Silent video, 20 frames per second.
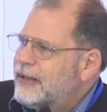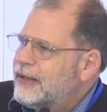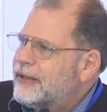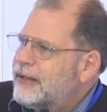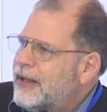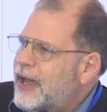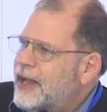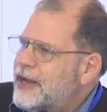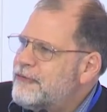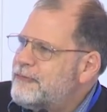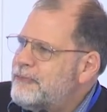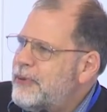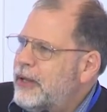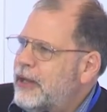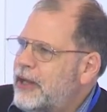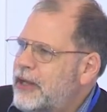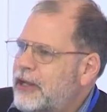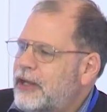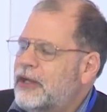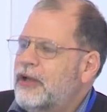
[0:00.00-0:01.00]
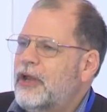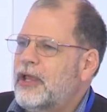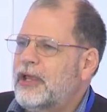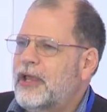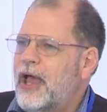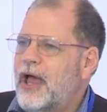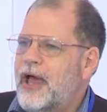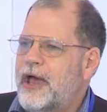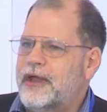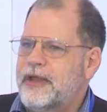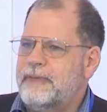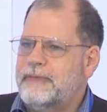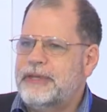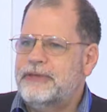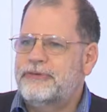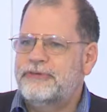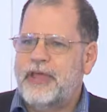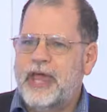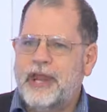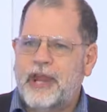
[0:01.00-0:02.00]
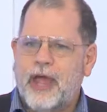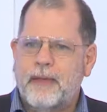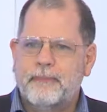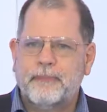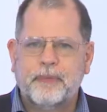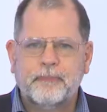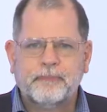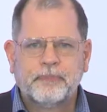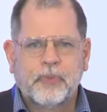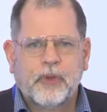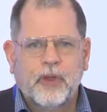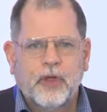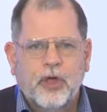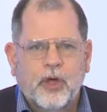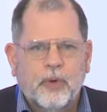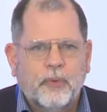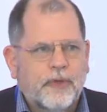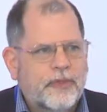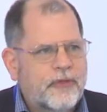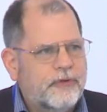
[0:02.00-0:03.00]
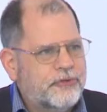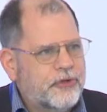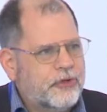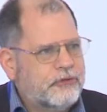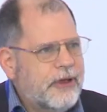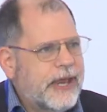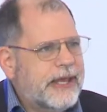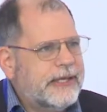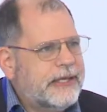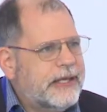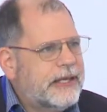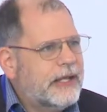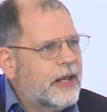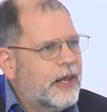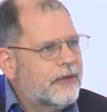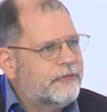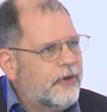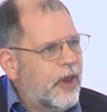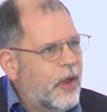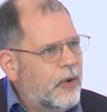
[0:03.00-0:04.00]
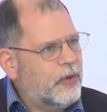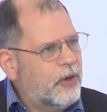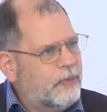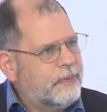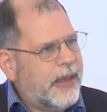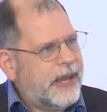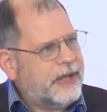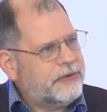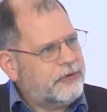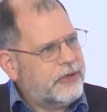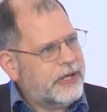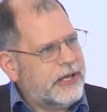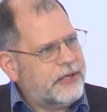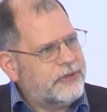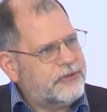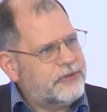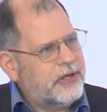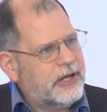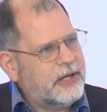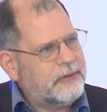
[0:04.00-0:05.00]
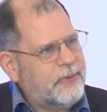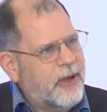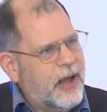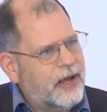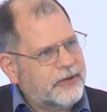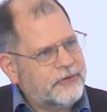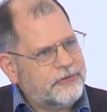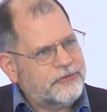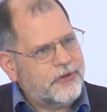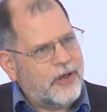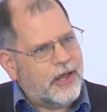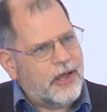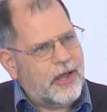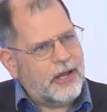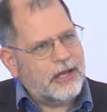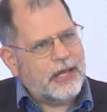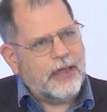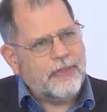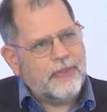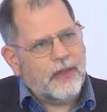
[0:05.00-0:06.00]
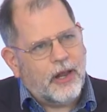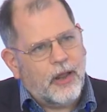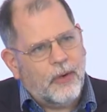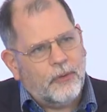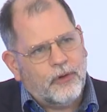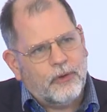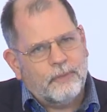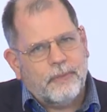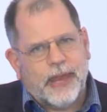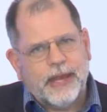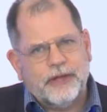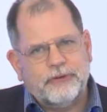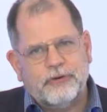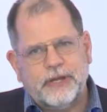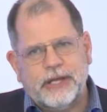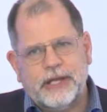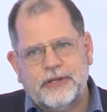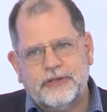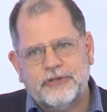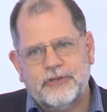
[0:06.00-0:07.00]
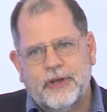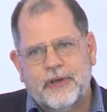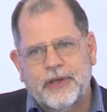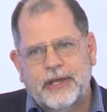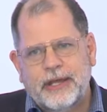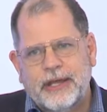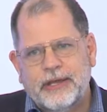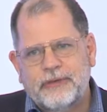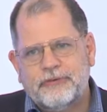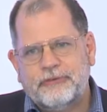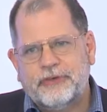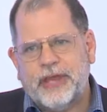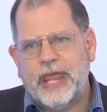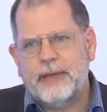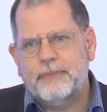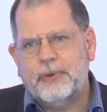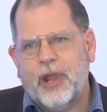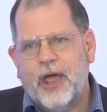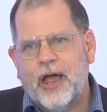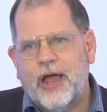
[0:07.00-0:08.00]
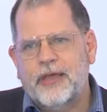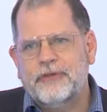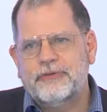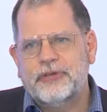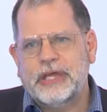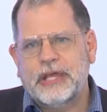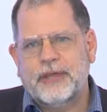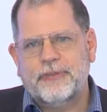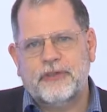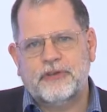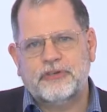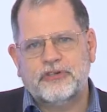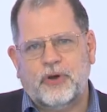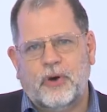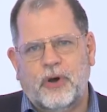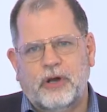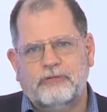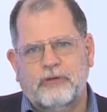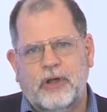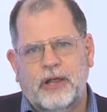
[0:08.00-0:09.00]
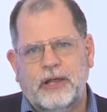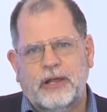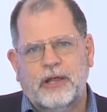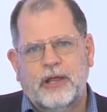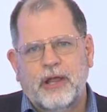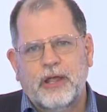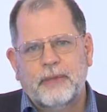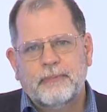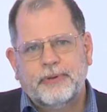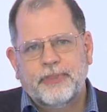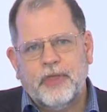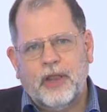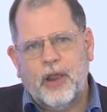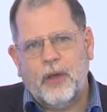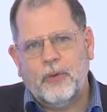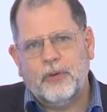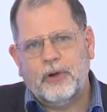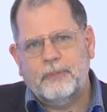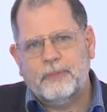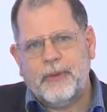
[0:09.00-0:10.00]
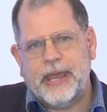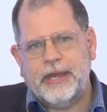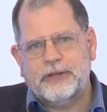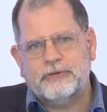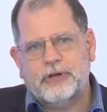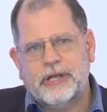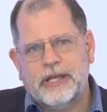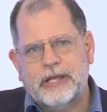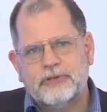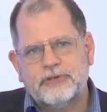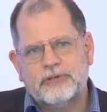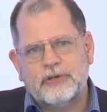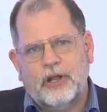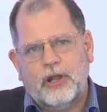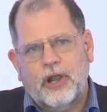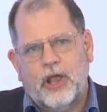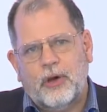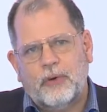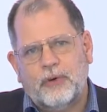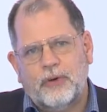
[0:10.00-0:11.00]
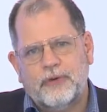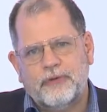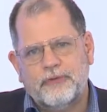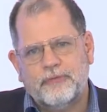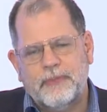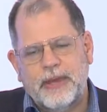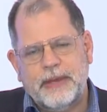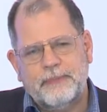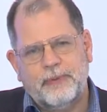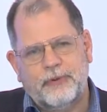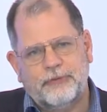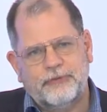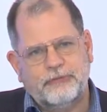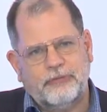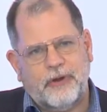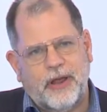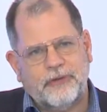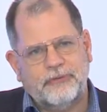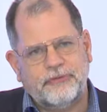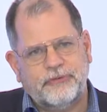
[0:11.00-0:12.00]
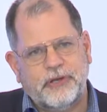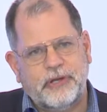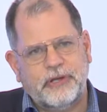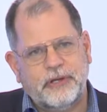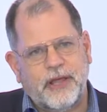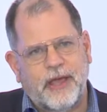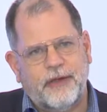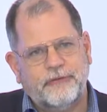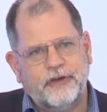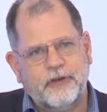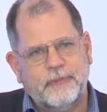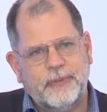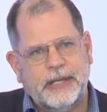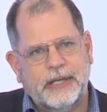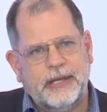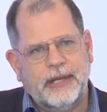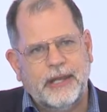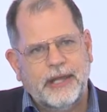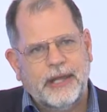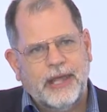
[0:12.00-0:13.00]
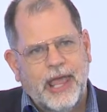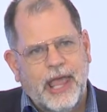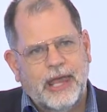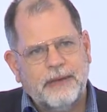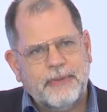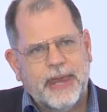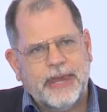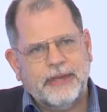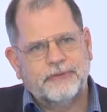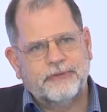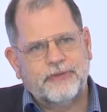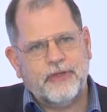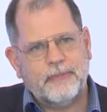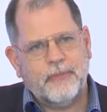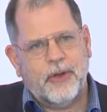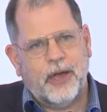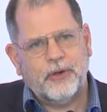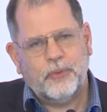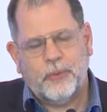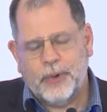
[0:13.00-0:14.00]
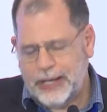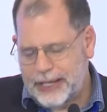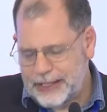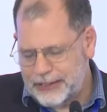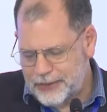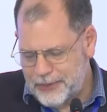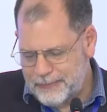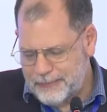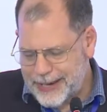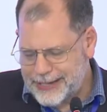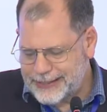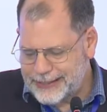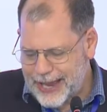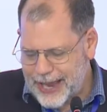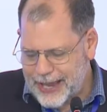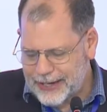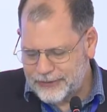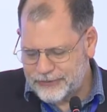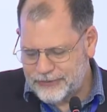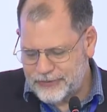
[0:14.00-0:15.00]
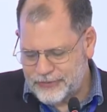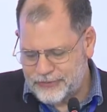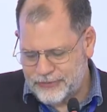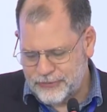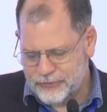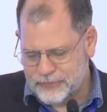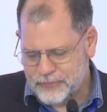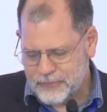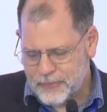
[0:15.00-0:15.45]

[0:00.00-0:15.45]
kind of political economy set up where there's a great deal of local patronage in Pakistan, and the local patronage is stabilizing in the short run, but the local patronage lowers people's trust in government and makes them unwilling to pay taxes.